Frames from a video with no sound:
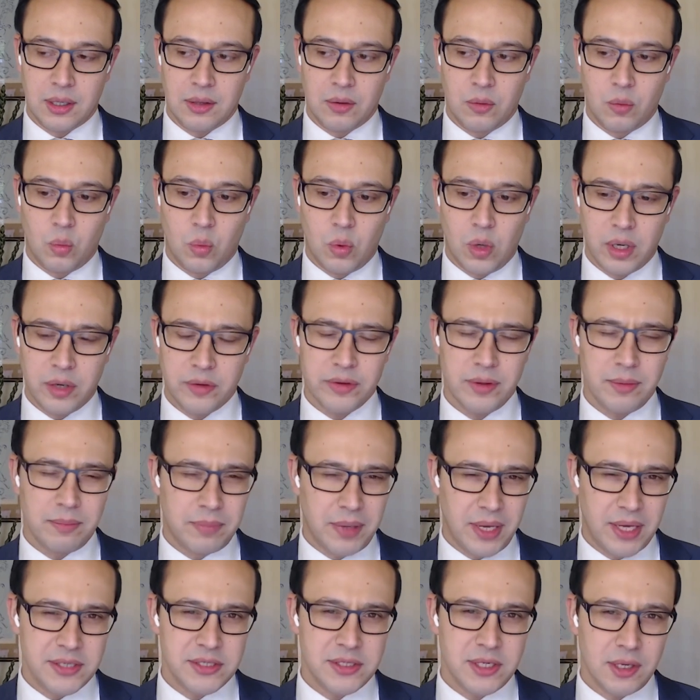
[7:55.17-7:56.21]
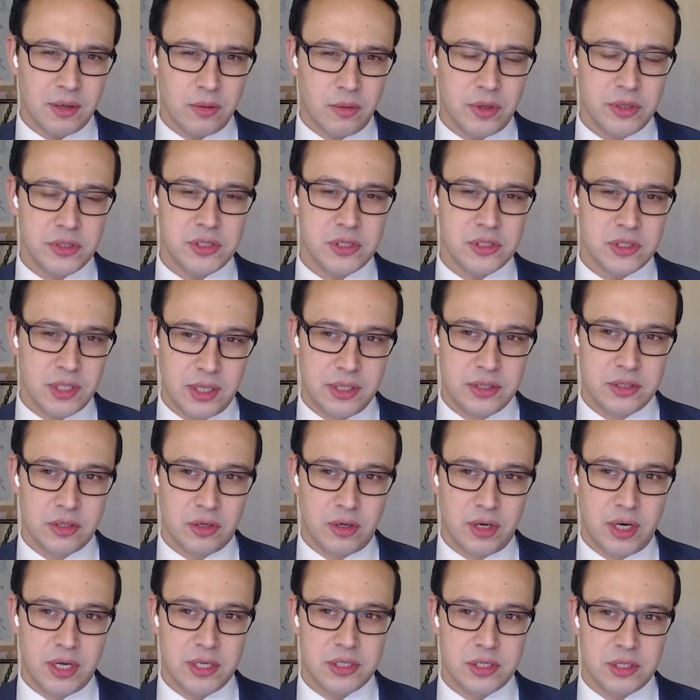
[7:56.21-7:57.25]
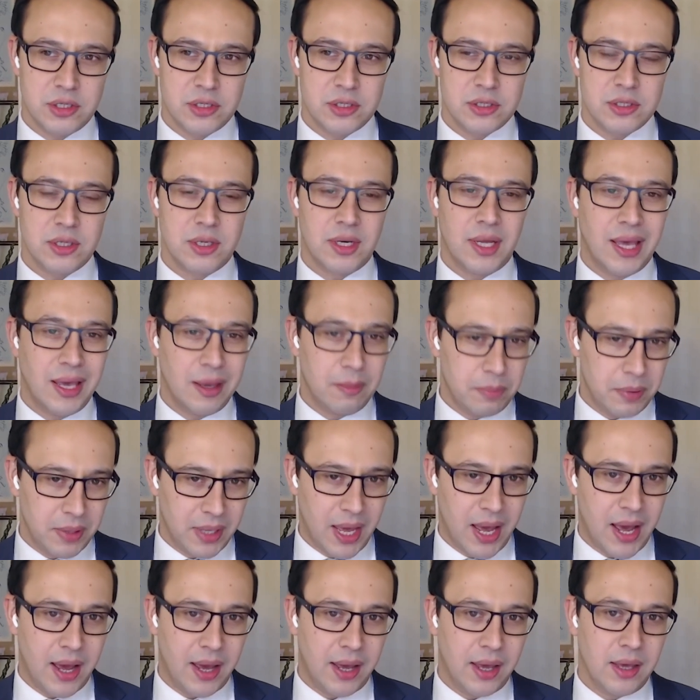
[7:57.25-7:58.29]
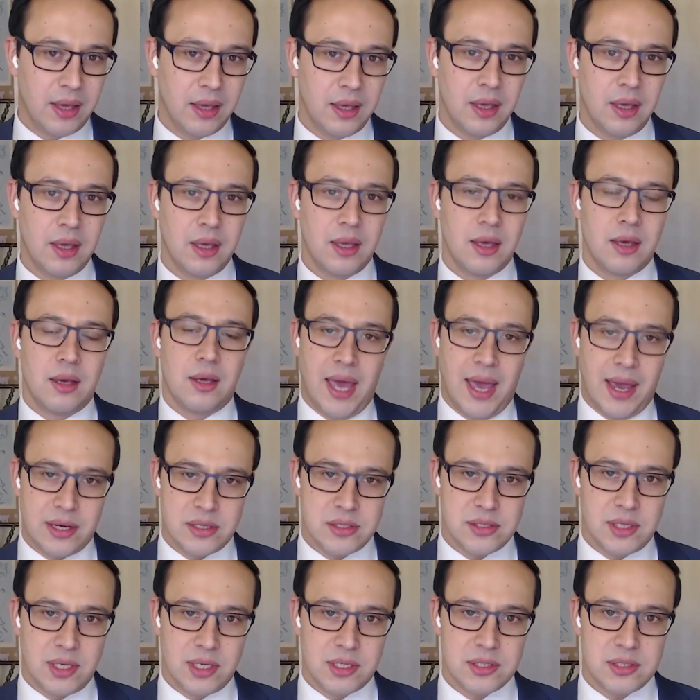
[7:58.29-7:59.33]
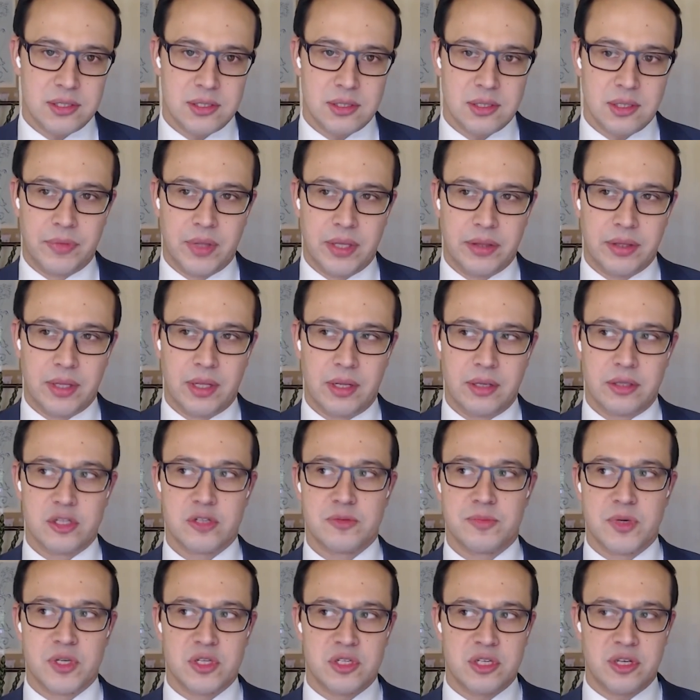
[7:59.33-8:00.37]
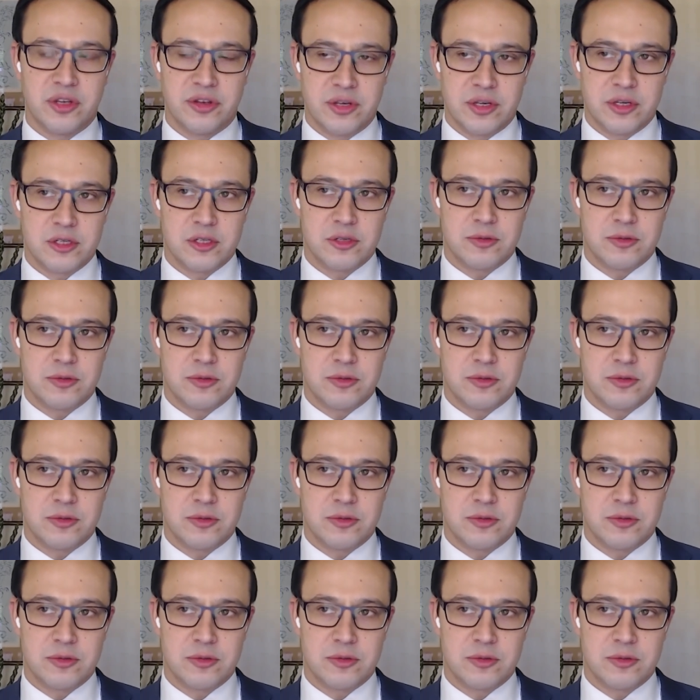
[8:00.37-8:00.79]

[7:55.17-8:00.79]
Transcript: one of the basic ones is integrations and API access, and then specific